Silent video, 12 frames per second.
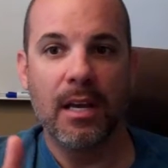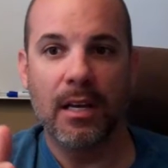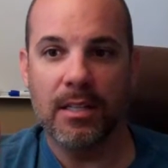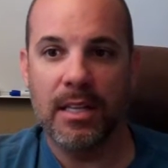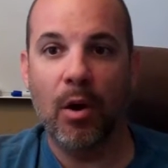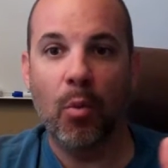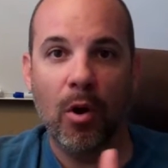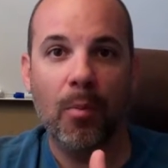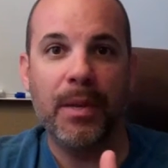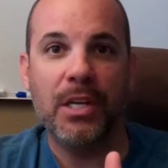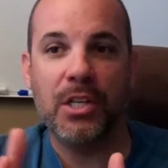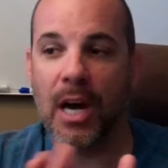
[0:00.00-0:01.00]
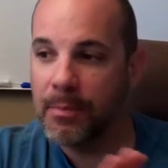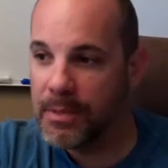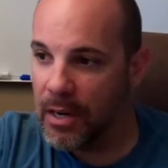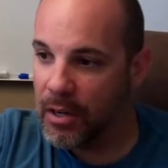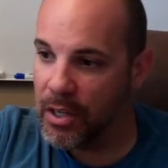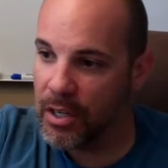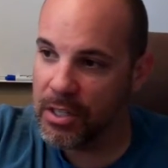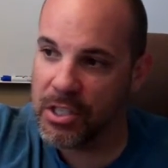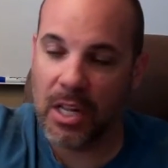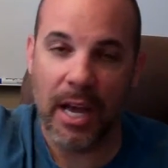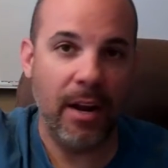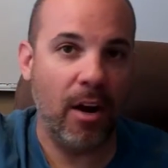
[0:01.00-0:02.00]
Because there will be jobs that are going to
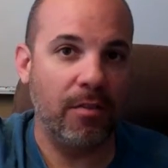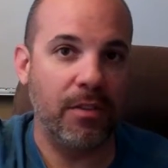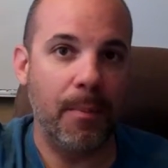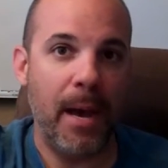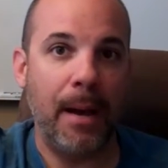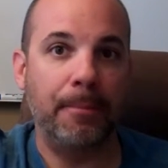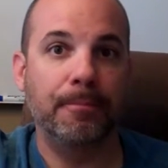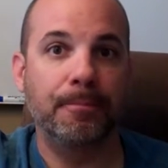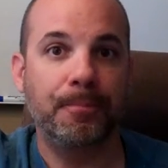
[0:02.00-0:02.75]
slide off the map,